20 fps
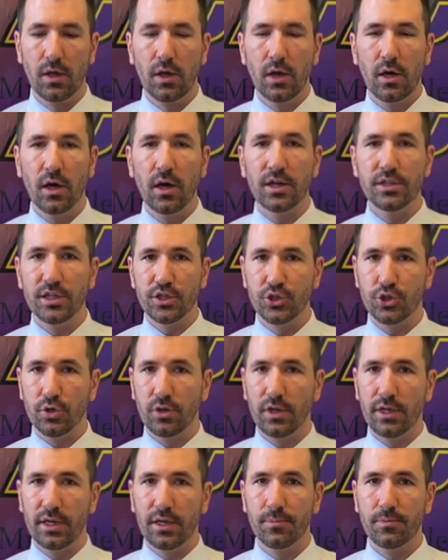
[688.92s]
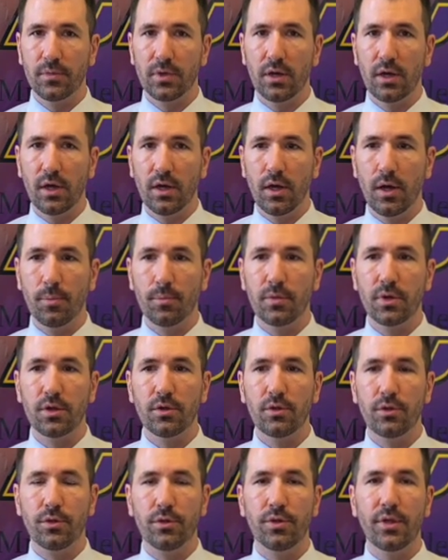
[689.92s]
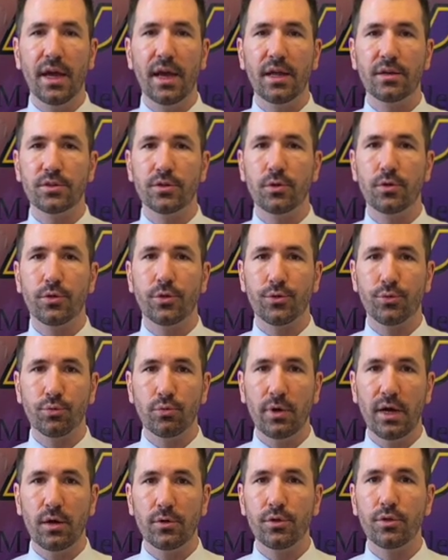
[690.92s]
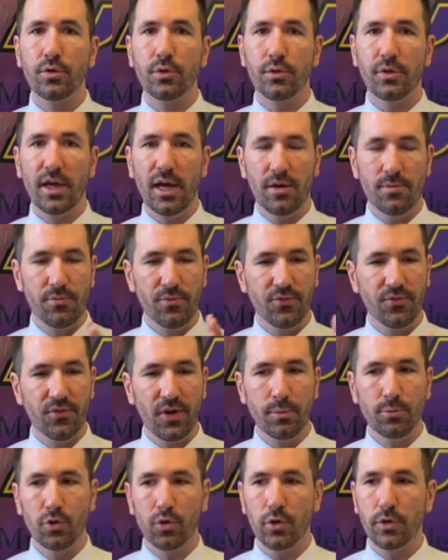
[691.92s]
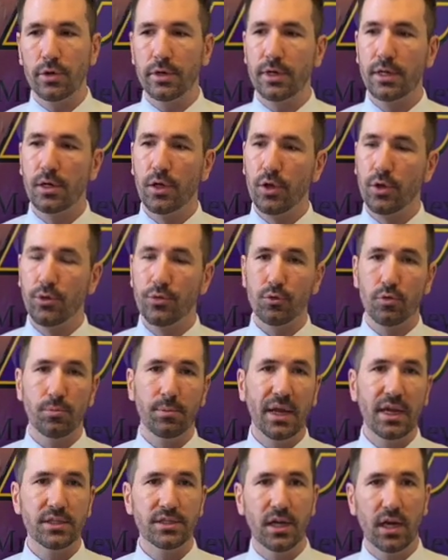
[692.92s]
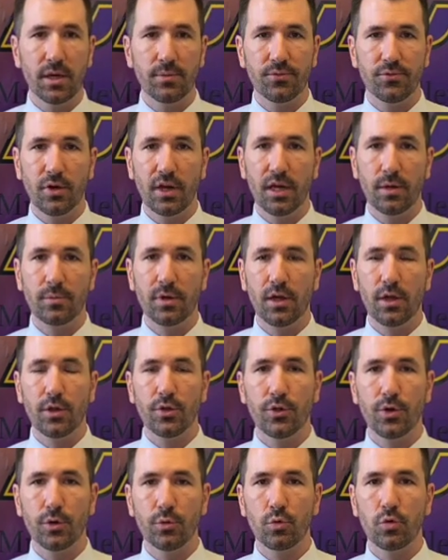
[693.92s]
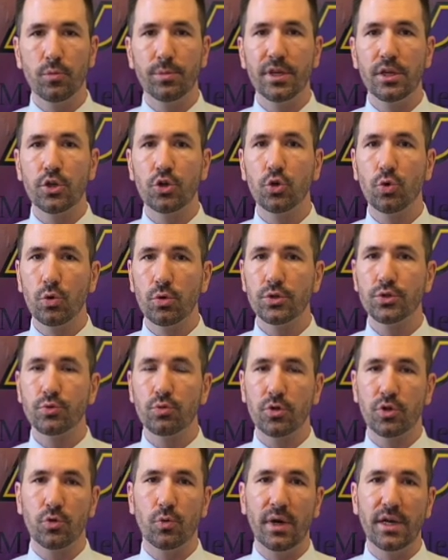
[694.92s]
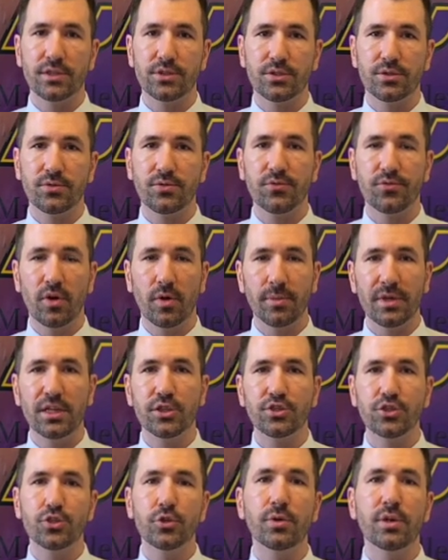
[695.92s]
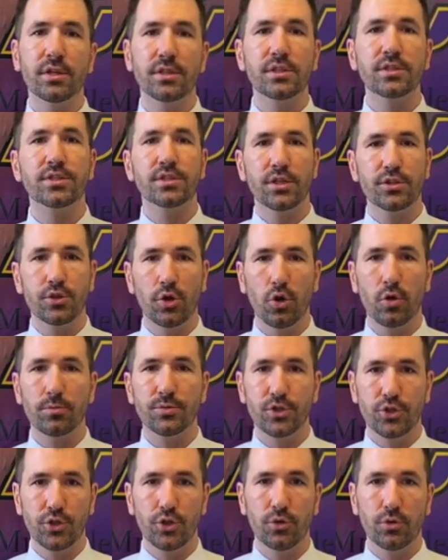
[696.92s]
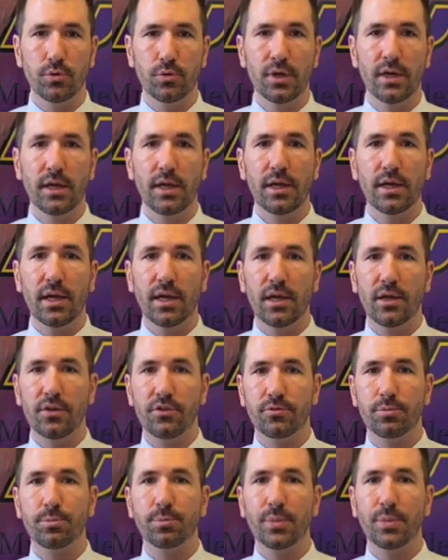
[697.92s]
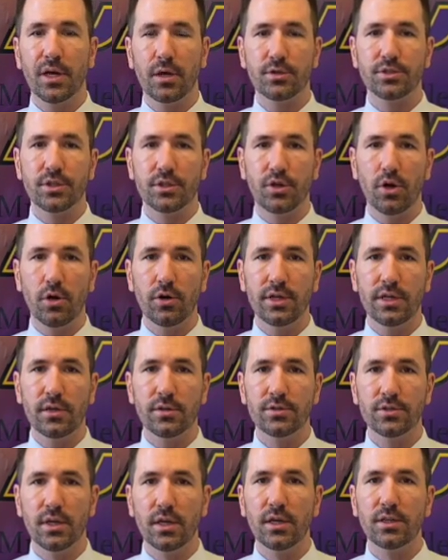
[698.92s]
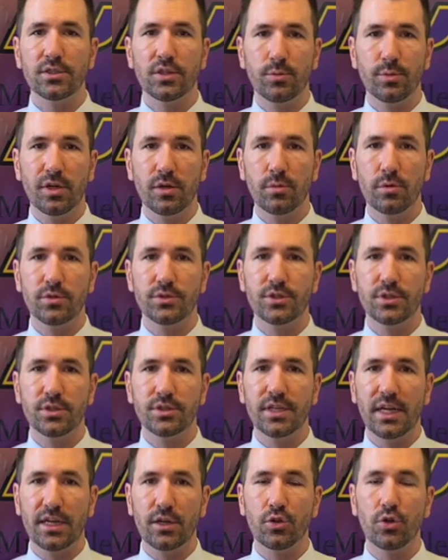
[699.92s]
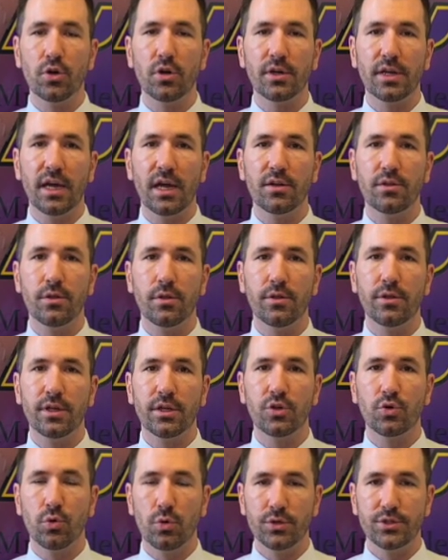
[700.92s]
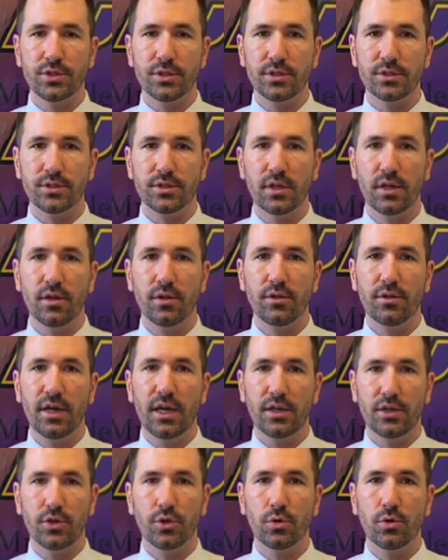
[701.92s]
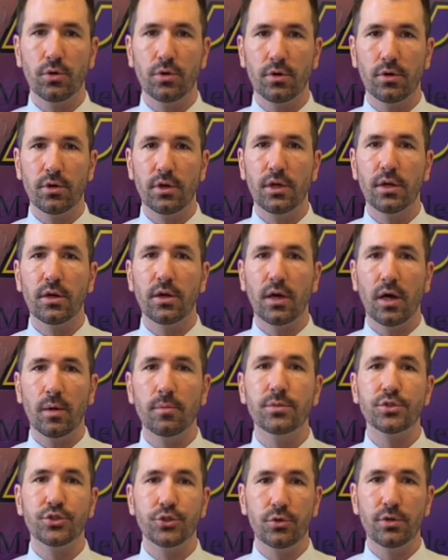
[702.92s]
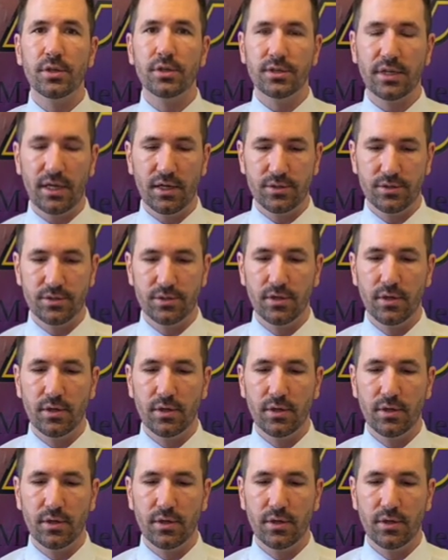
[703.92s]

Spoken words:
Additionally, that throughout that February through May timeframe, there will be course requests from each student sent home to you as parents and guardians to be able to take a look at the courses that your student has